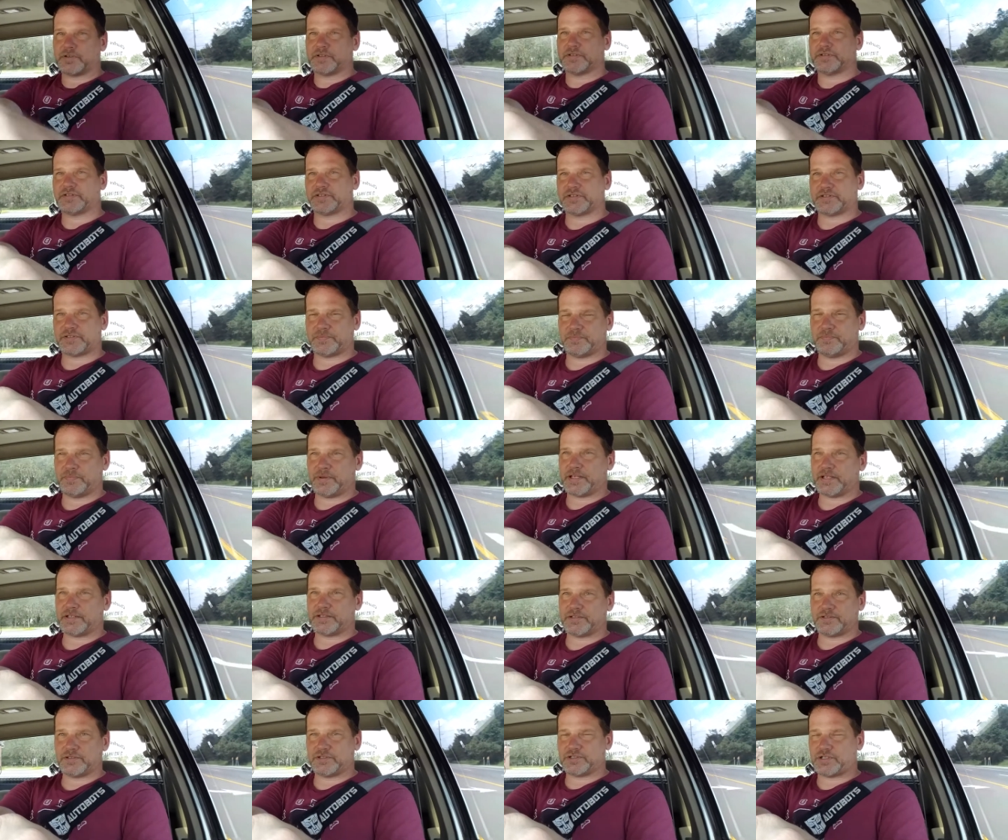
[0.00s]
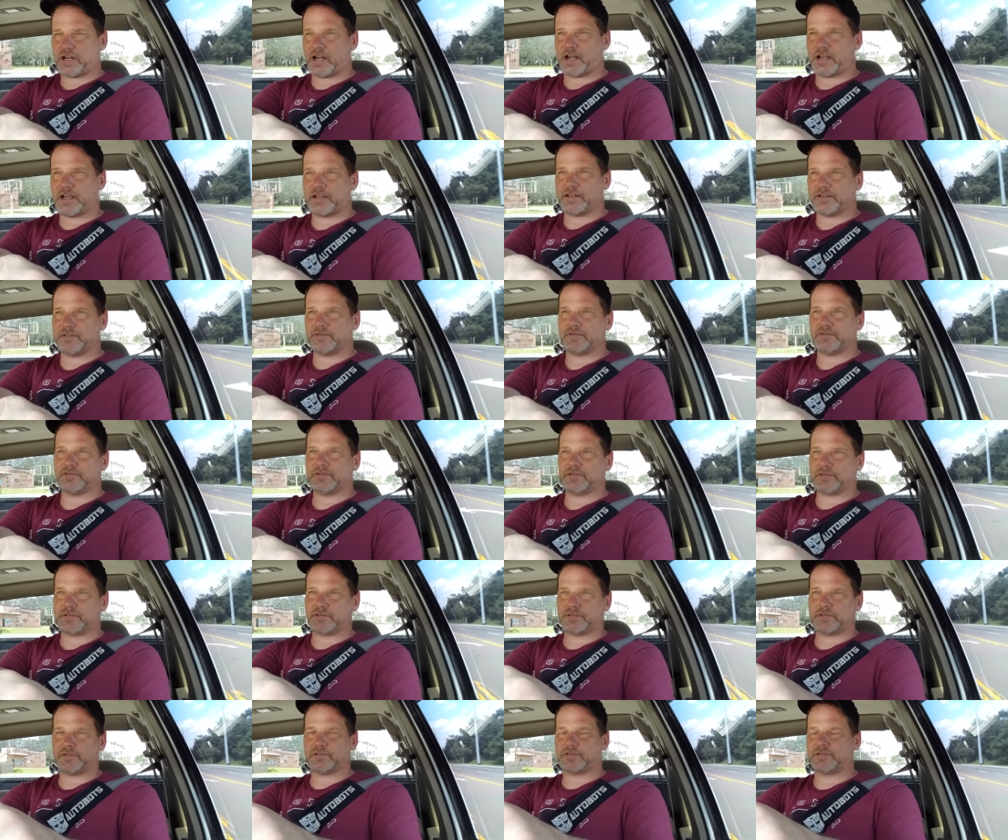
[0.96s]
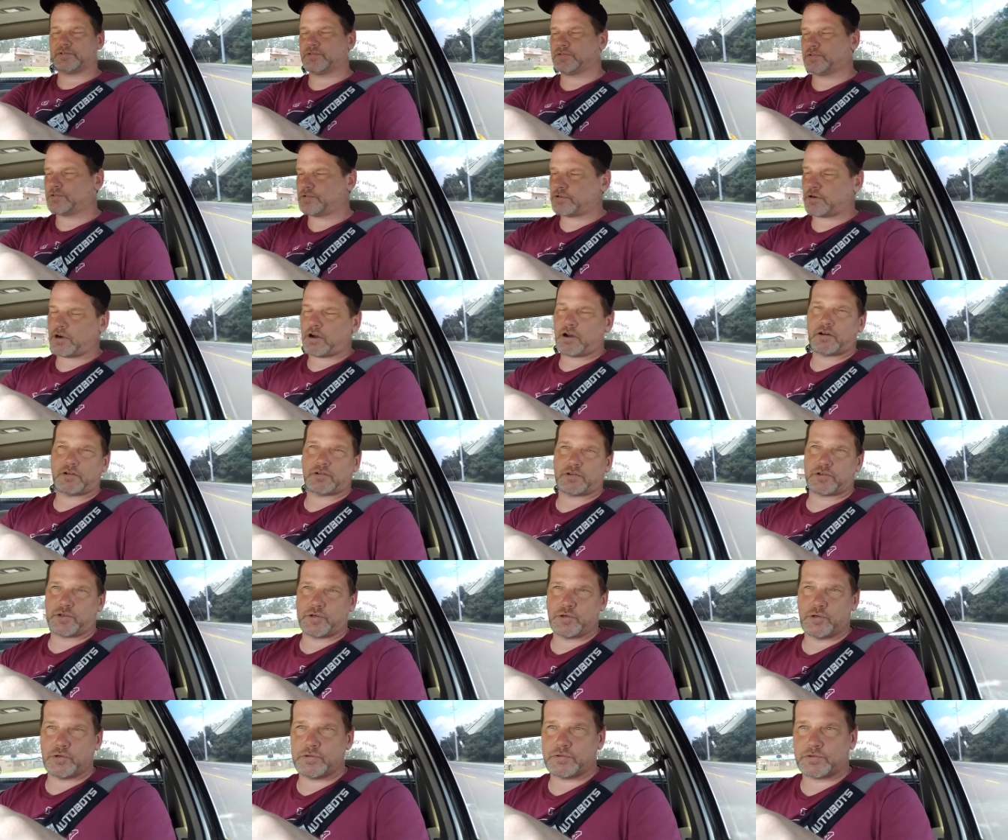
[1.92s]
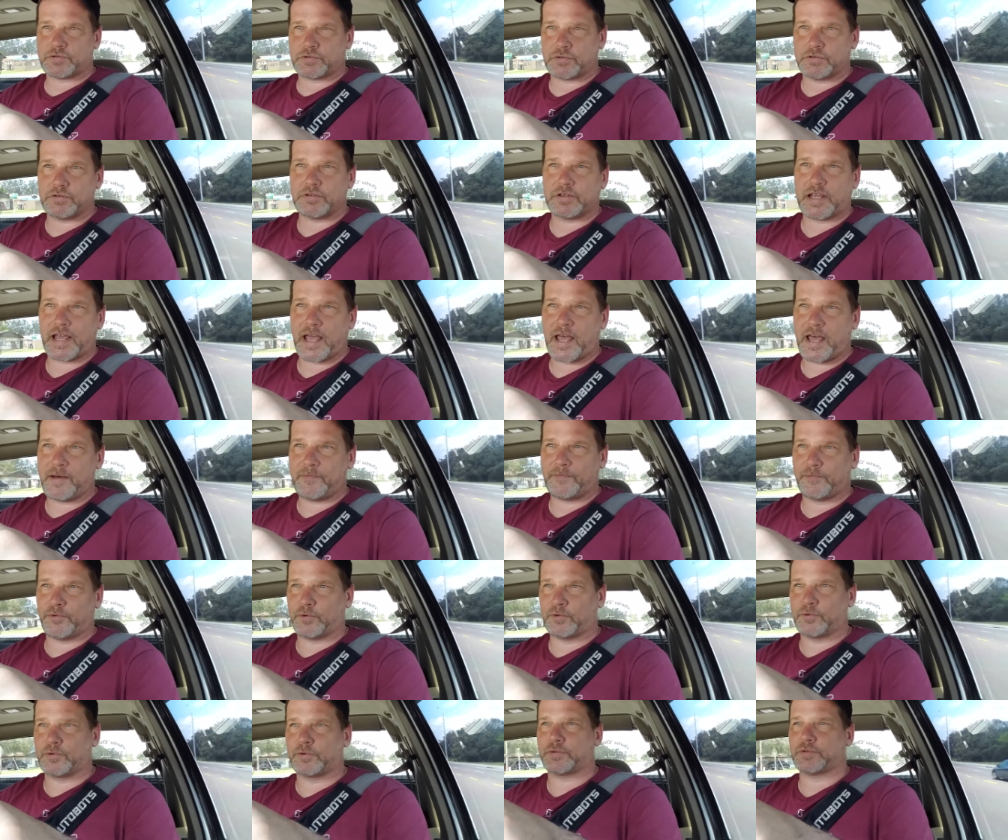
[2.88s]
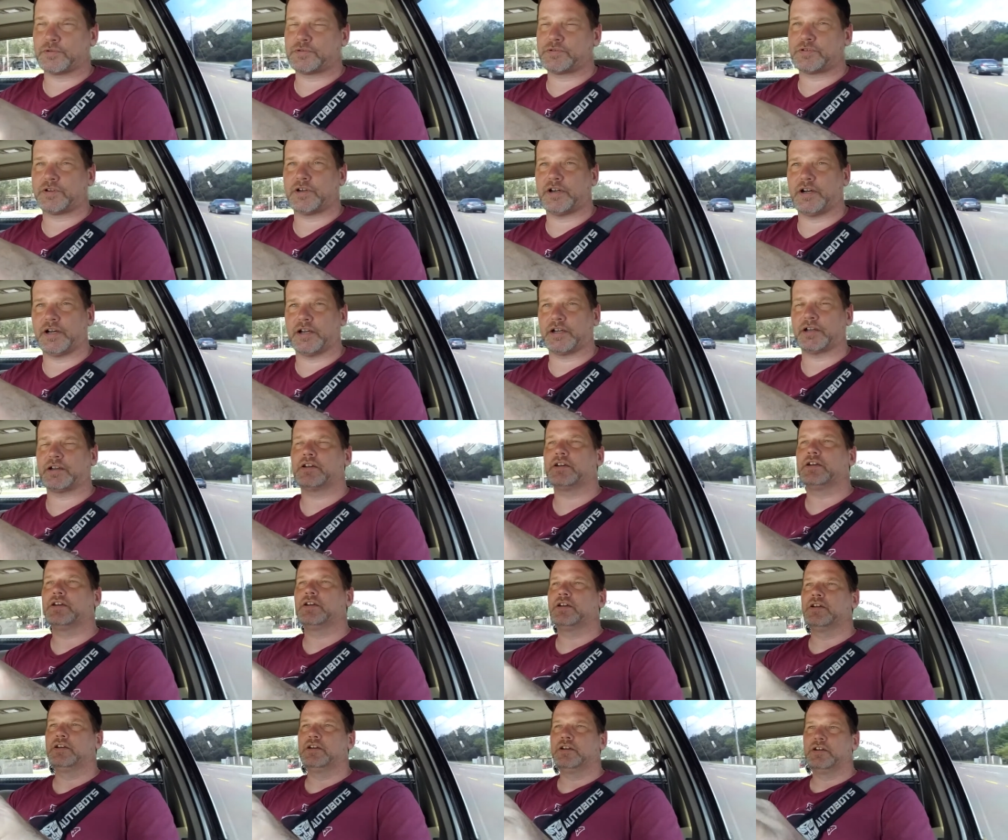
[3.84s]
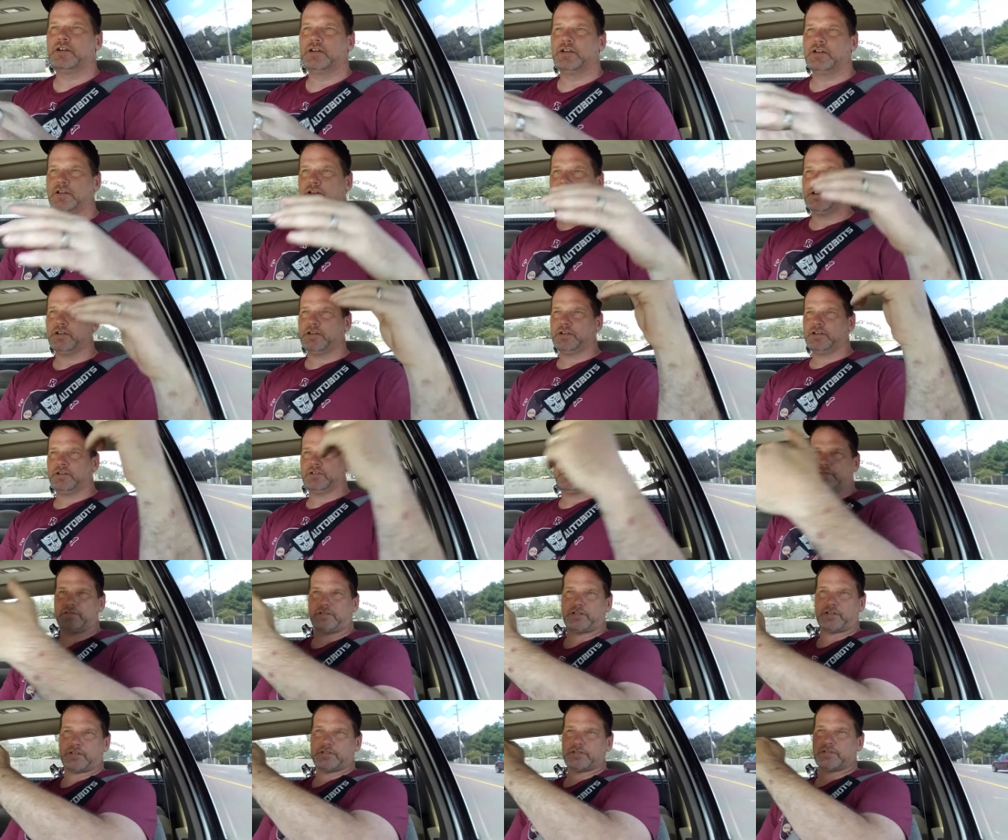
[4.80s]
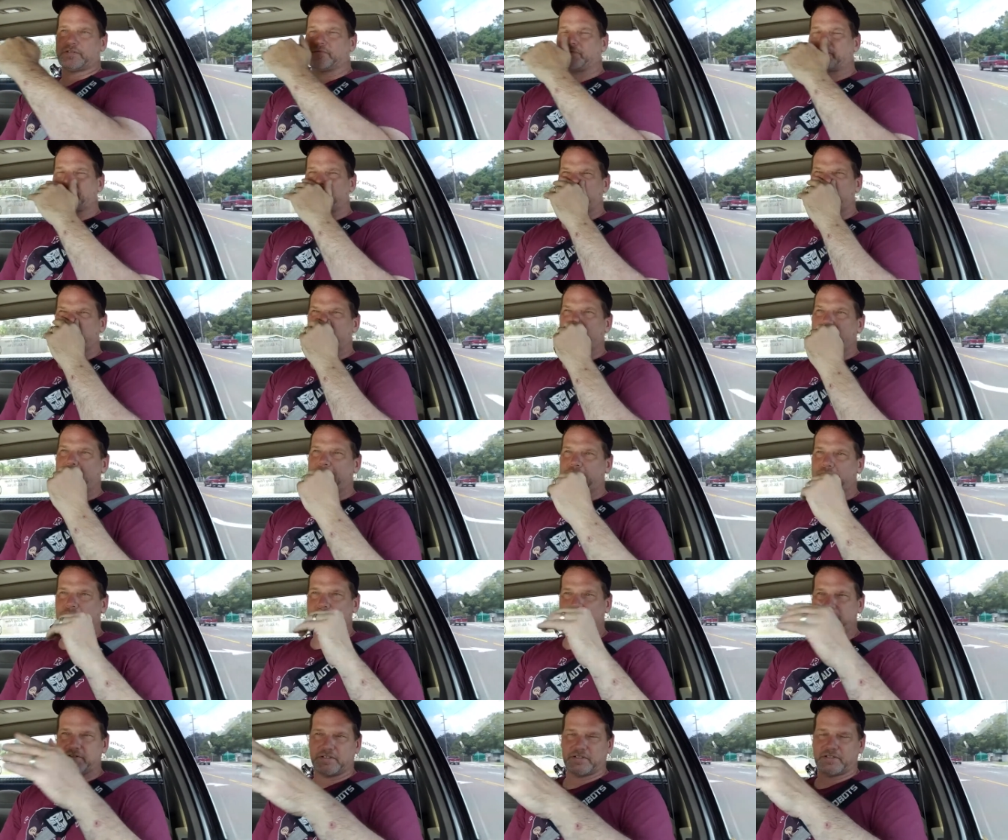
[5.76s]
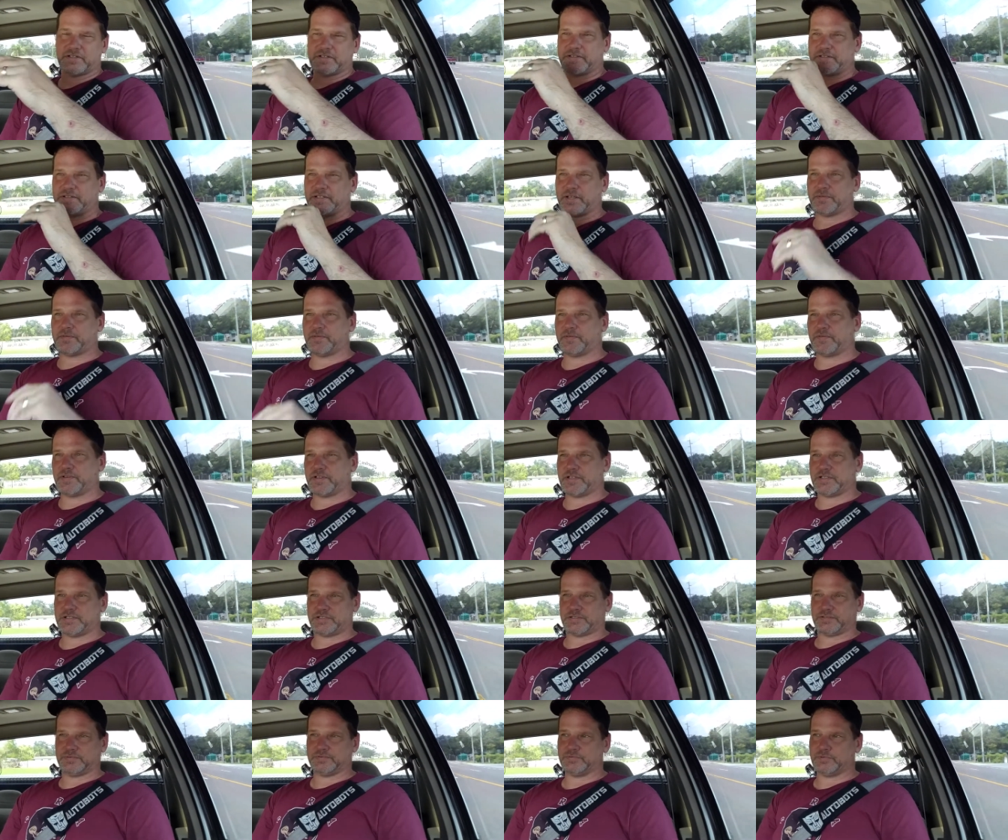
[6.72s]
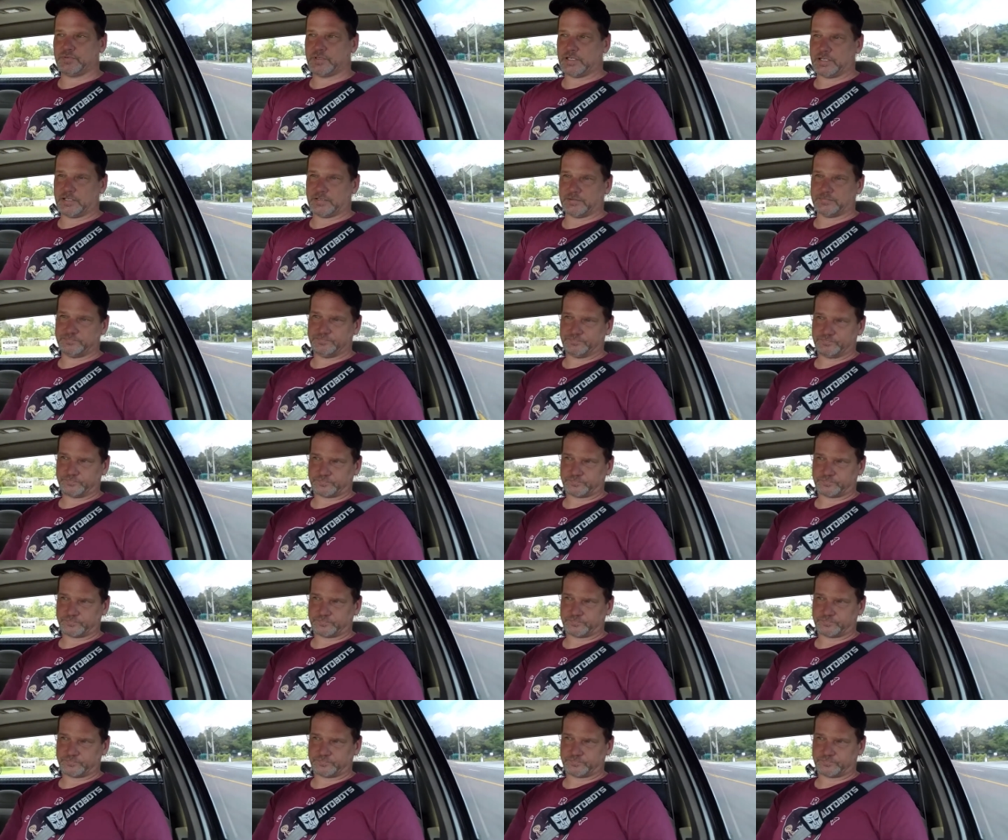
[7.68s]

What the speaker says: is this big giant crew cab 4-door truck turns in front of me, goes into the subdivision. Well,